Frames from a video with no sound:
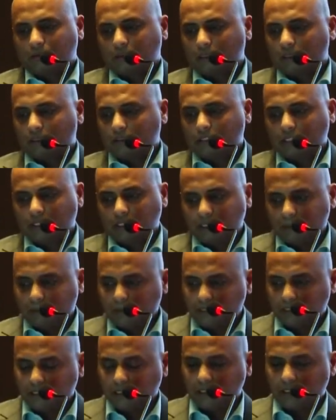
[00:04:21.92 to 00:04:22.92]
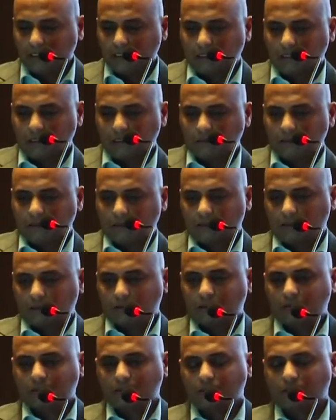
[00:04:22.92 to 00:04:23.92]
Uh, the EPC uh,
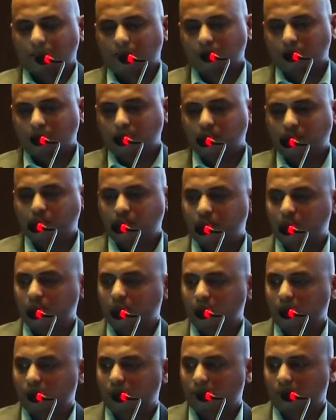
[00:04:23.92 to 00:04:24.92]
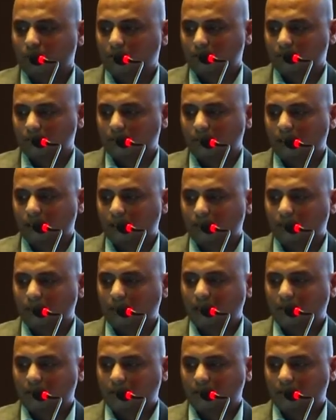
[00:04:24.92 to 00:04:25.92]
uh, division, similarly, we
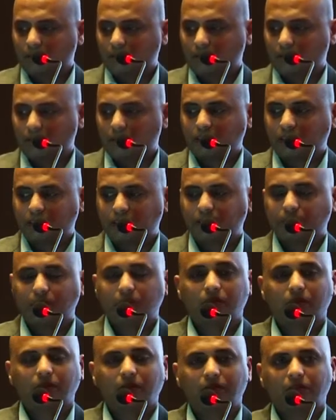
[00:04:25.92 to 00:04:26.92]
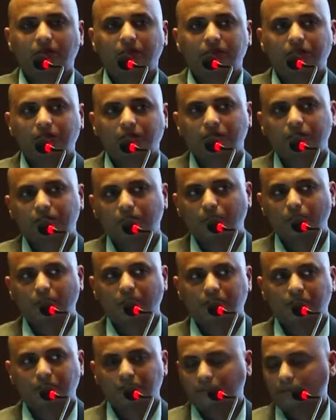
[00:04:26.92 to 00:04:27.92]
have achieved an average
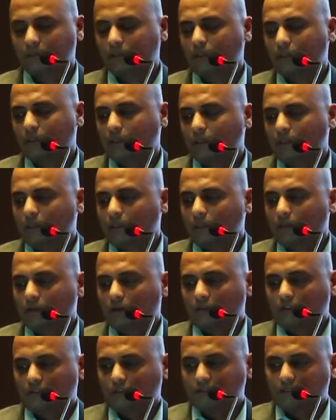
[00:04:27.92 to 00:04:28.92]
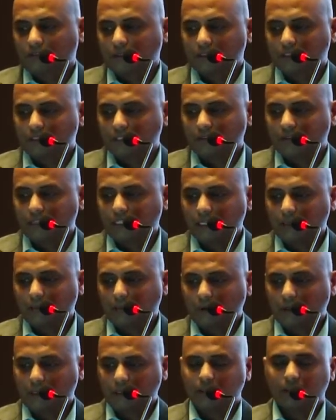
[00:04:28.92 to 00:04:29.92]
CUF of
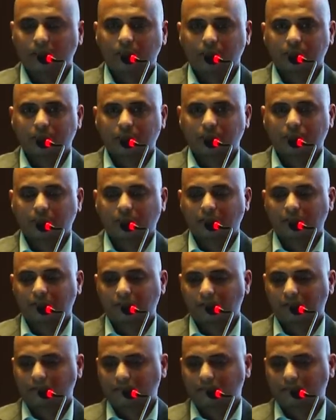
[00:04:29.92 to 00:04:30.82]
17.65.